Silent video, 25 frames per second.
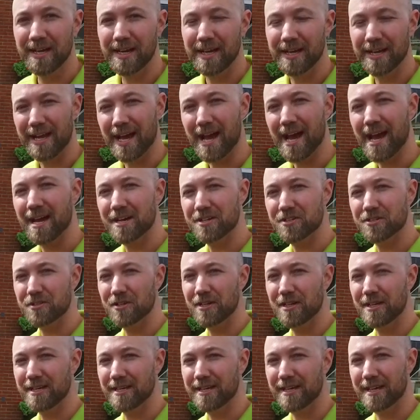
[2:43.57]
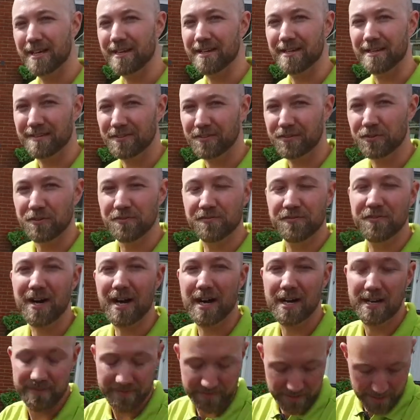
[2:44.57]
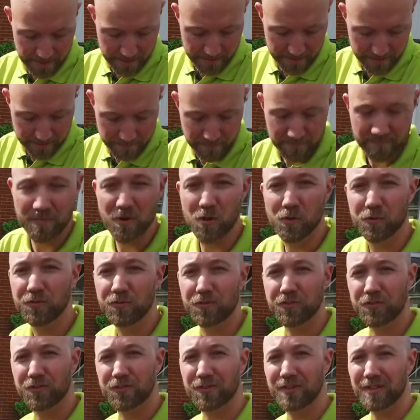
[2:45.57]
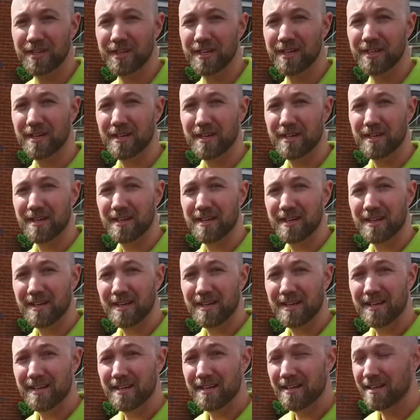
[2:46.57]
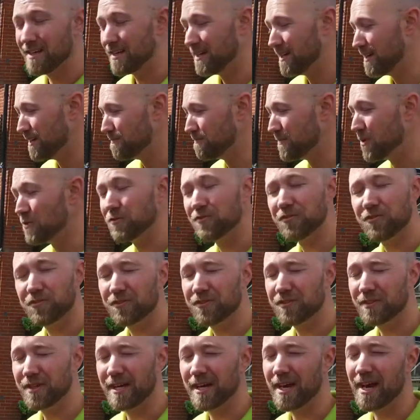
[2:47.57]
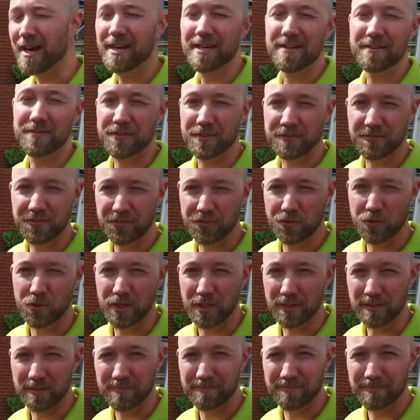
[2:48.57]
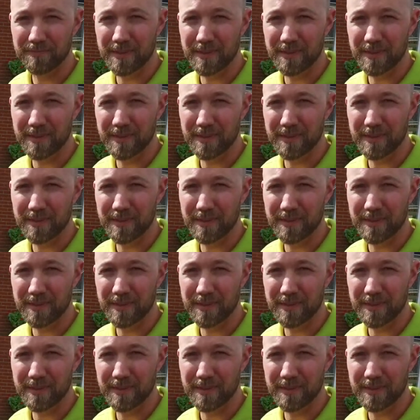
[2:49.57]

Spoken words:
It actually can survive in most kinds of soil.